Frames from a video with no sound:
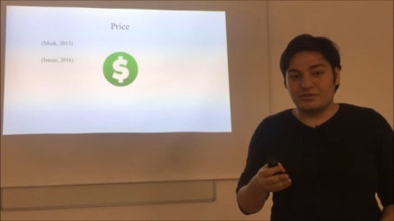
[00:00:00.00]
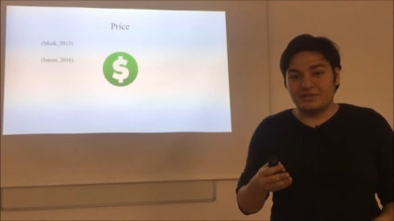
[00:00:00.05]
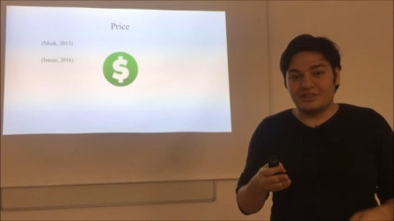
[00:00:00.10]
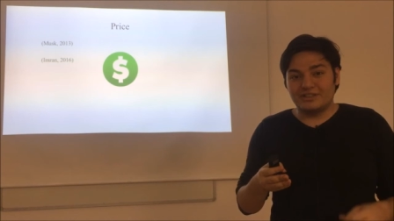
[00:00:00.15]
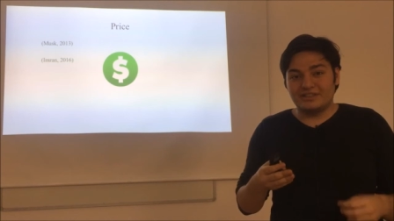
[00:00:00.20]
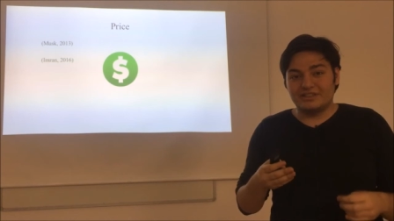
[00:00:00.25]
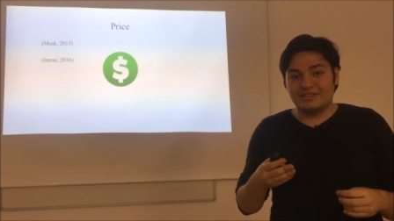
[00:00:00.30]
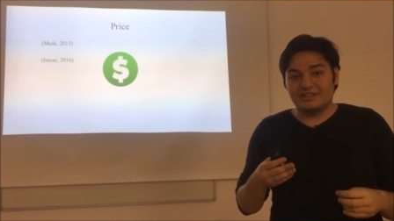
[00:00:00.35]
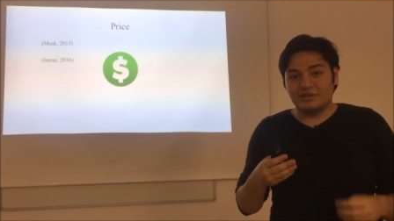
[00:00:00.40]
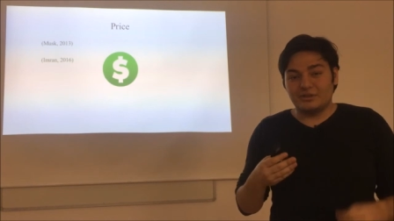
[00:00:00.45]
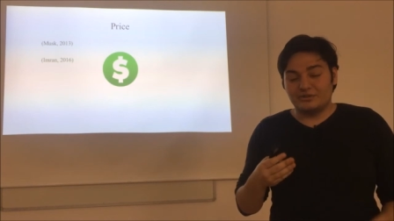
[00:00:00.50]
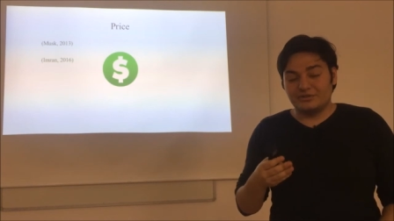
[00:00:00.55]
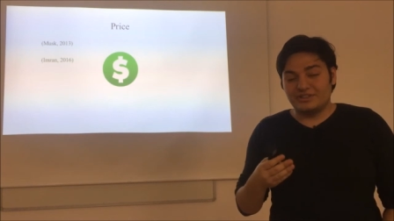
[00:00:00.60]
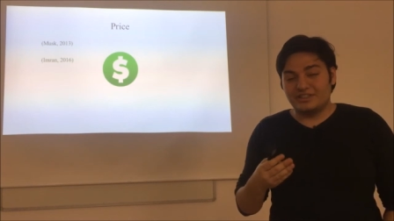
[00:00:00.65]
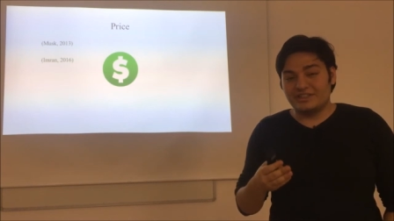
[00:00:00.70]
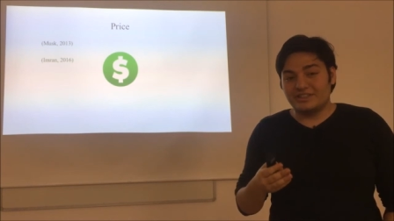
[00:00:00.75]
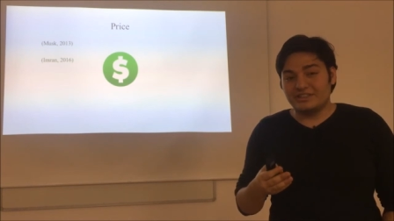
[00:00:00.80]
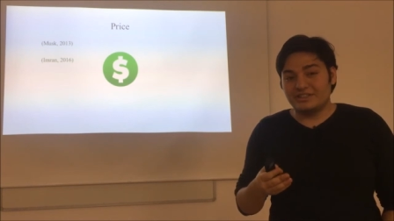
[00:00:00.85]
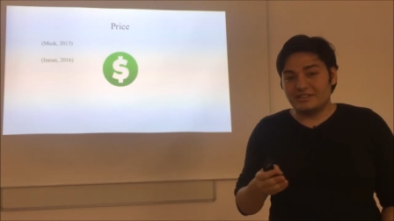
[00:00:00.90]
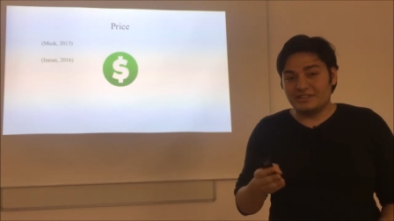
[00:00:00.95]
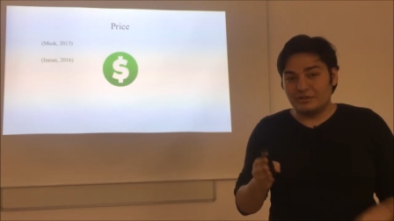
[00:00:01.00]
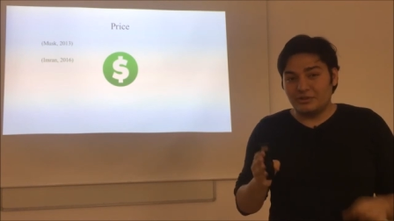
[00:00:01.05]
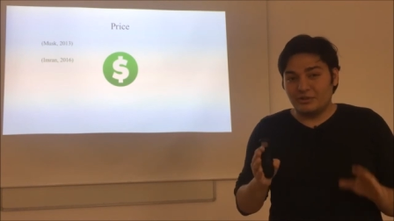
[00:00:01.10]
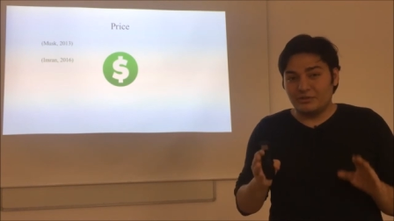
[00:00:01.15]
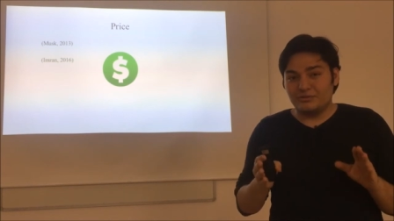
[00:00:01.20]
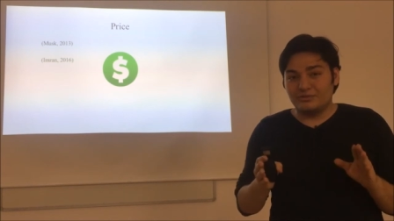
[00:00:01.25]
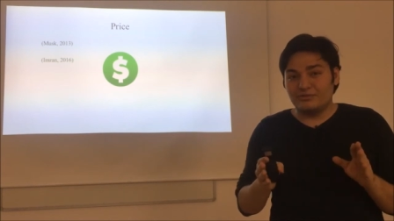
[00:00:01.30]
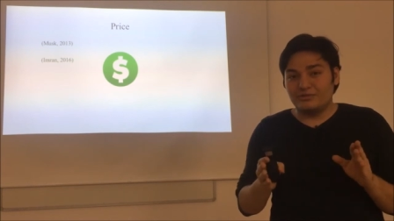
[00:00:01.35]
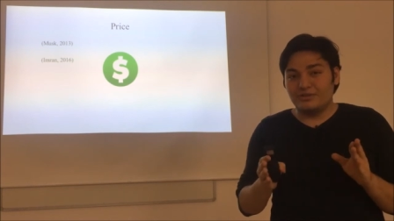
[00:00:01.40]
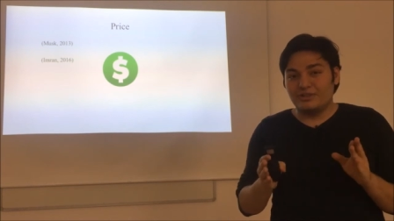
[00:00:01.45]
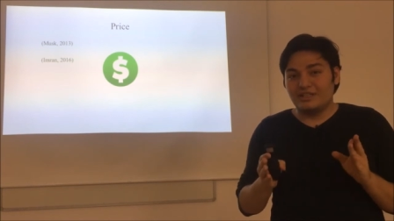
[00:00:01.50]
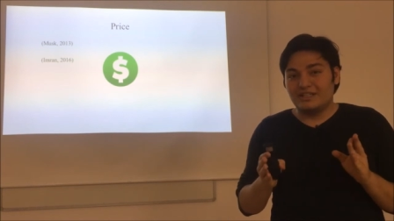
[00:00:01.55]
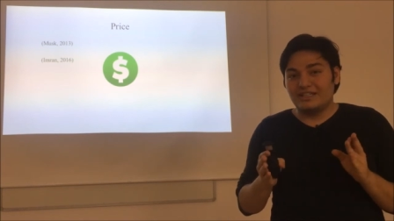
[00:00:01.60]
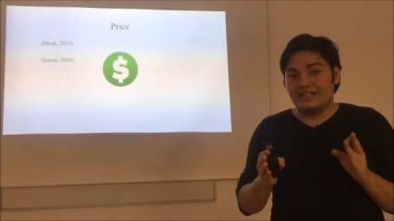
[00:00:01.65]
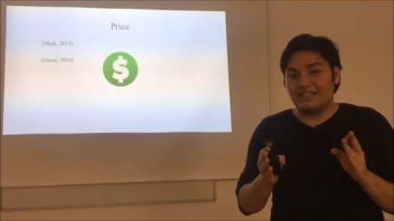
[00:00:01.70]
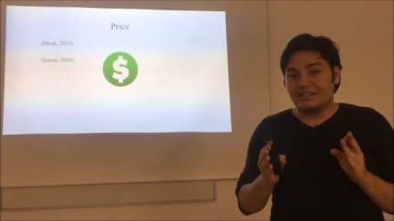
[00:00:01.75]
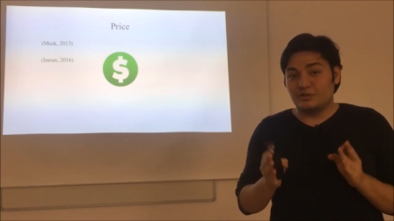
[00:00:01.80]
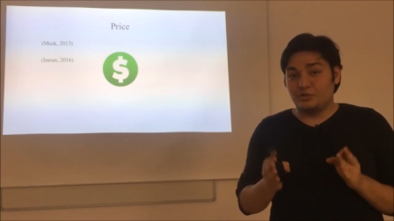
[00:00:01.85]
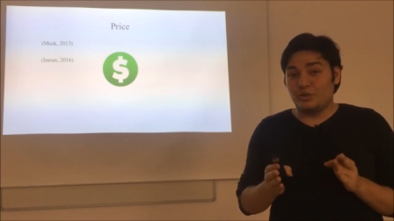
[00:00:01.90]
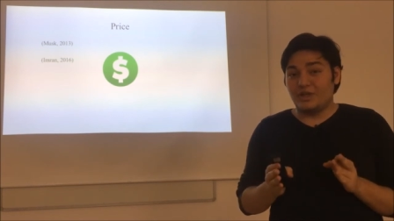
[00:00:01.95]
of a of ticket of
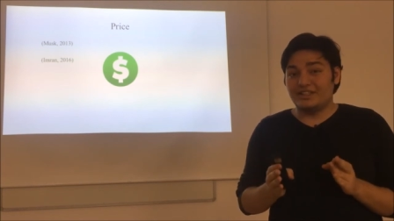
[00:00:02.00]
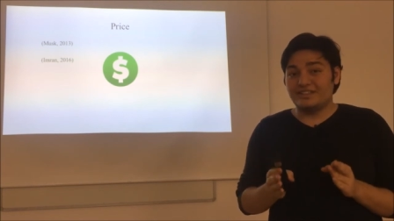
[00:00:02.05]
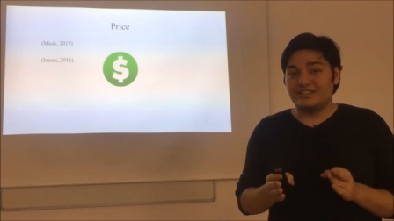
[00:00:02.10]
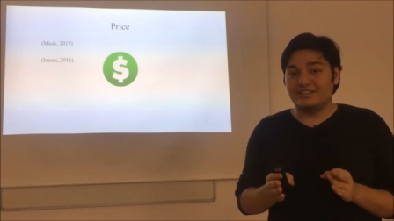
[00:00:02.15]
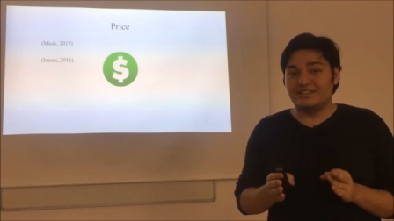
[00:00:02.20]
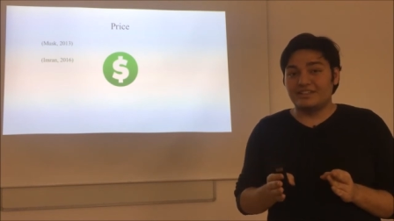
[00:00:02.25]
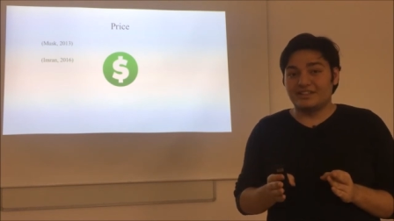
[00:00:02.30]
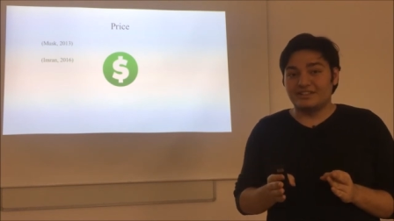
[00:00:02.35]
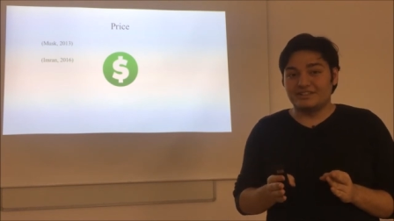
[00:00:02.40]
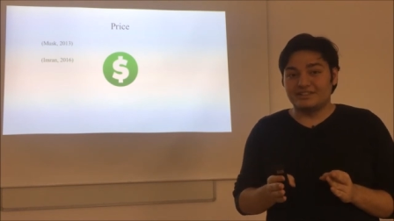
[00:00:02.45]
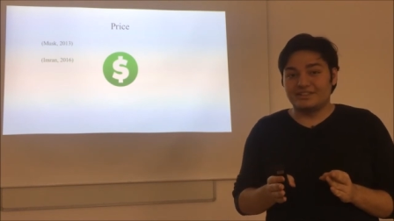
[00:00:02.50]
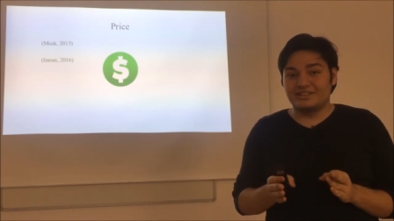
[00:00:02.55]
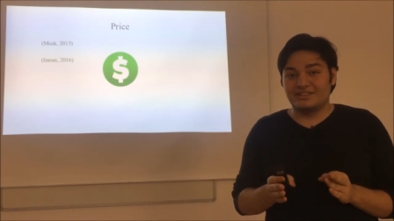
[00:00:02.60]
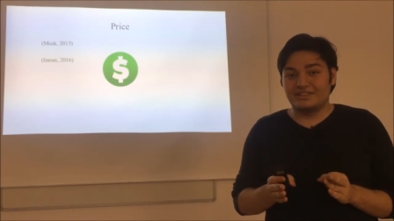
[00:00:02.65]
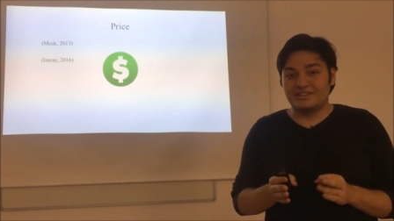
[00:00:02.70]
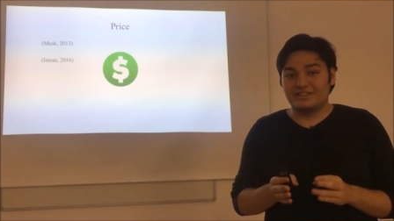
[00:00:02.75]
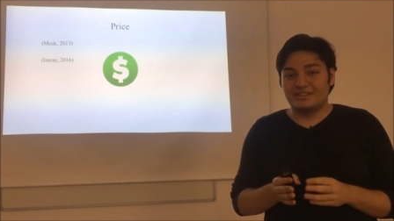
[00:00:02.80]
$20.